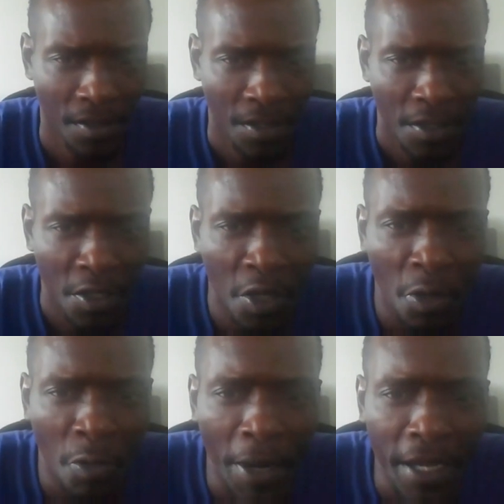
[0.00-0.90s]
Get out.
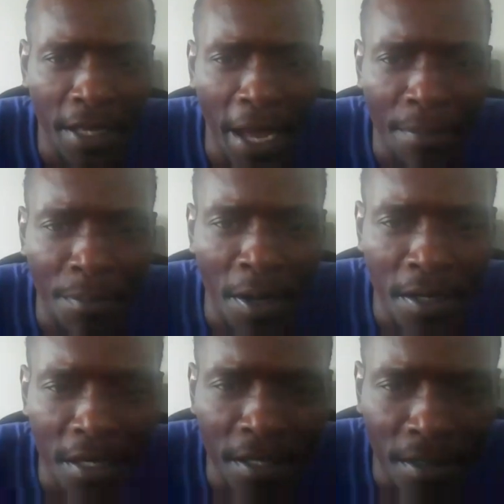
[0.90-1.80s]
You'll wake that
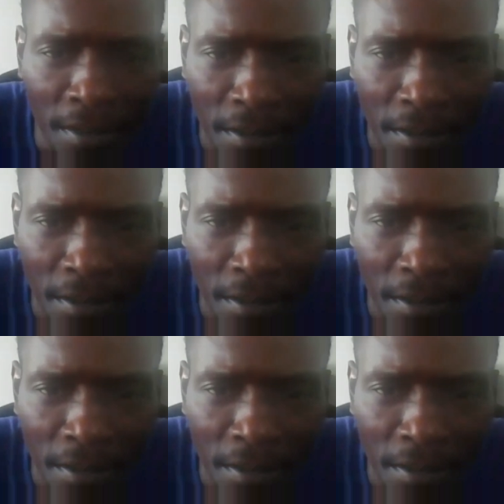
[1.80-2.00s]
monkey.